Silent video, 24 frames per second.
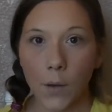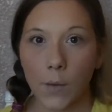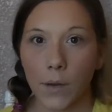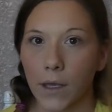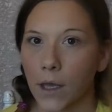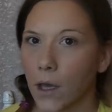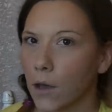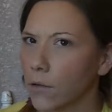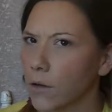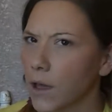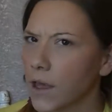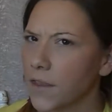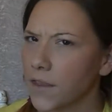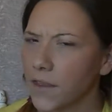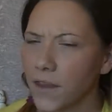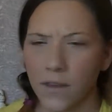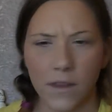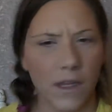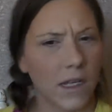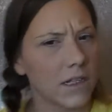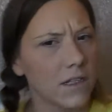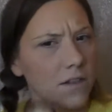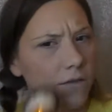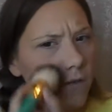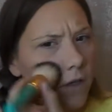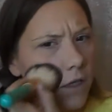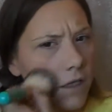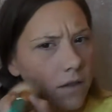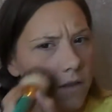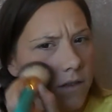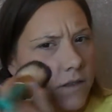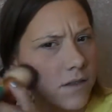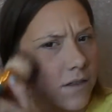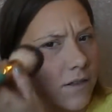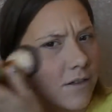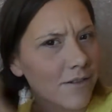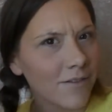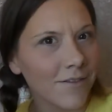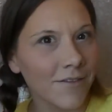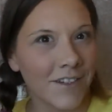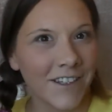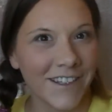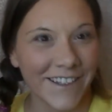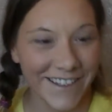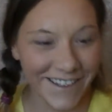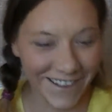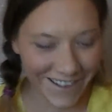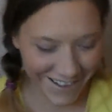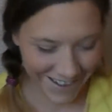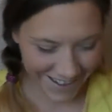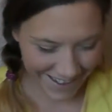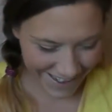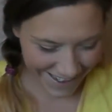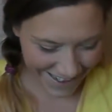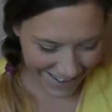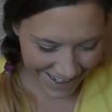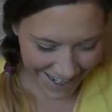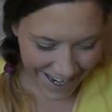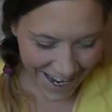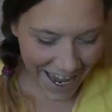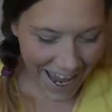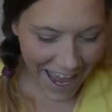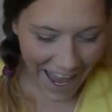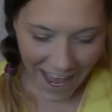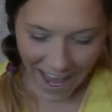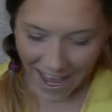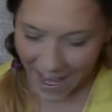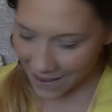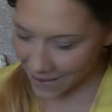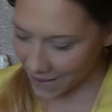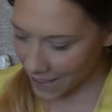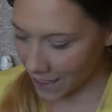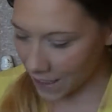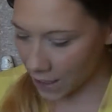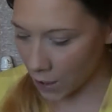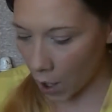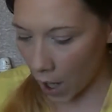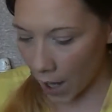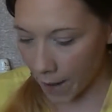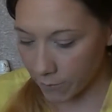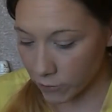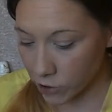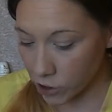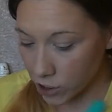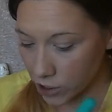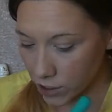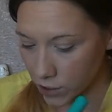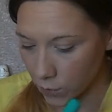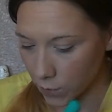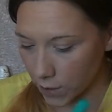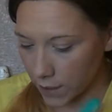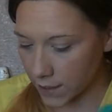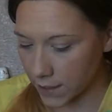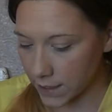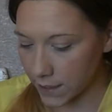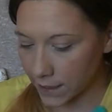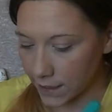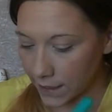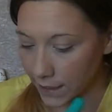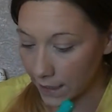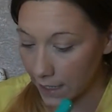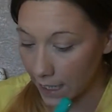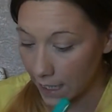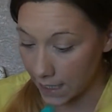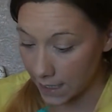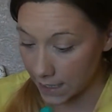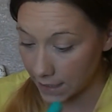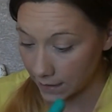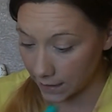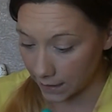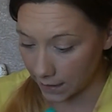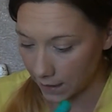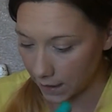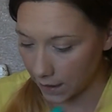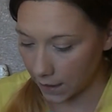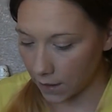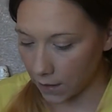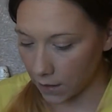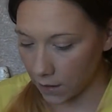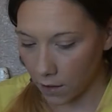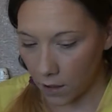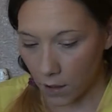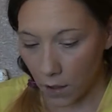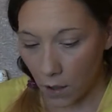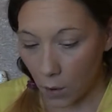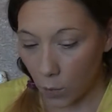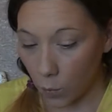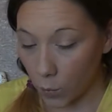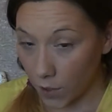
There we go. I think that's fixed. And then I'm just going to lightly,